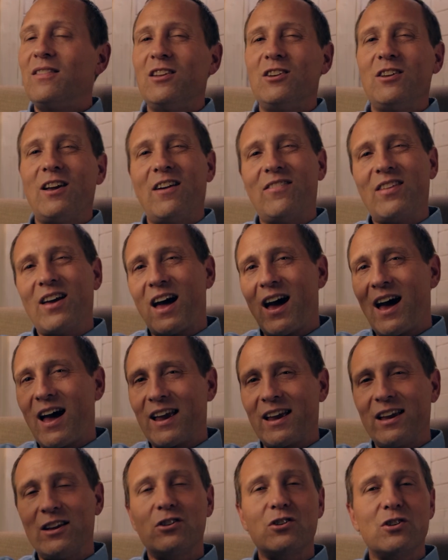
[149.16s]
then you have that
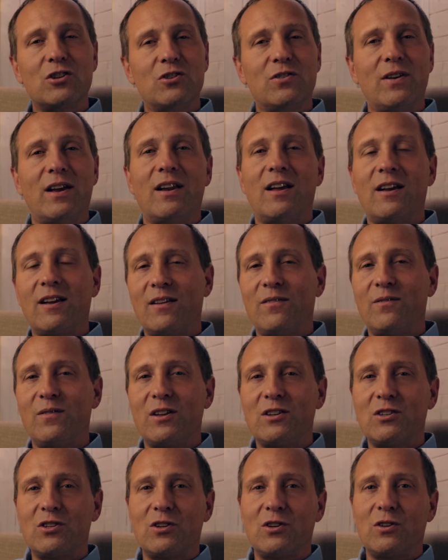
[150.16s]
high interest rate on
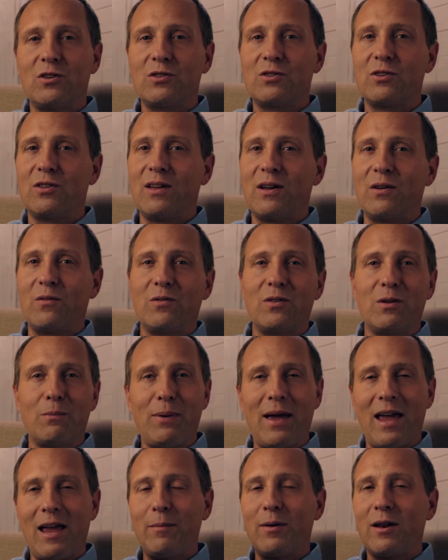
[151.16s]
conventional, so that the
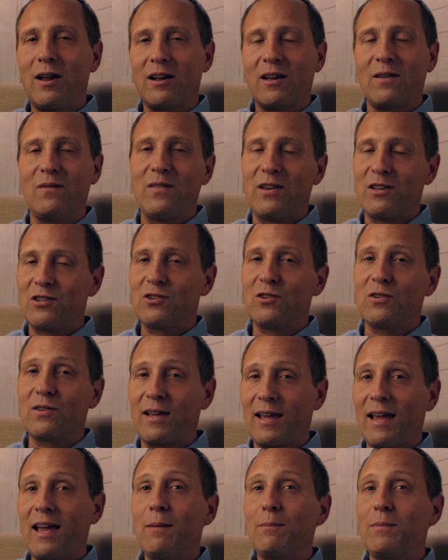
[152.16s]
payment on conventional
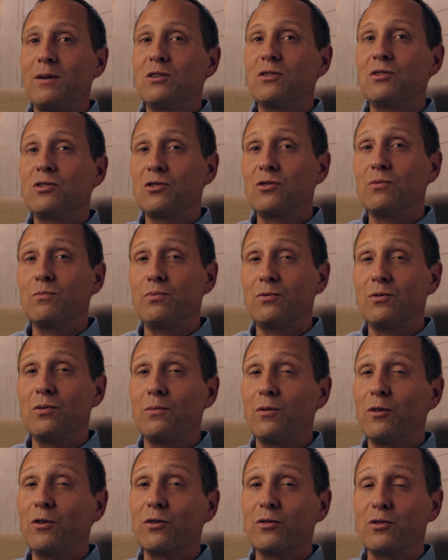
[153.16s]
can be a
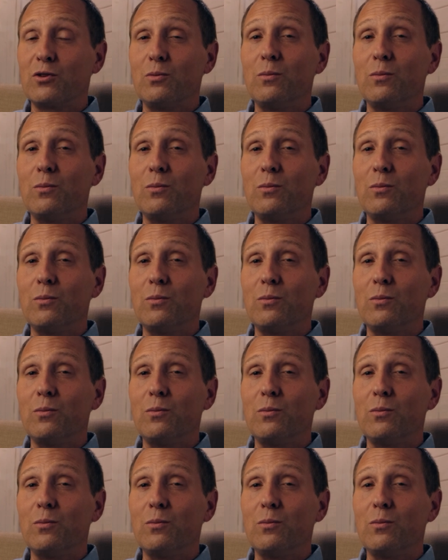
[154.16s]
little too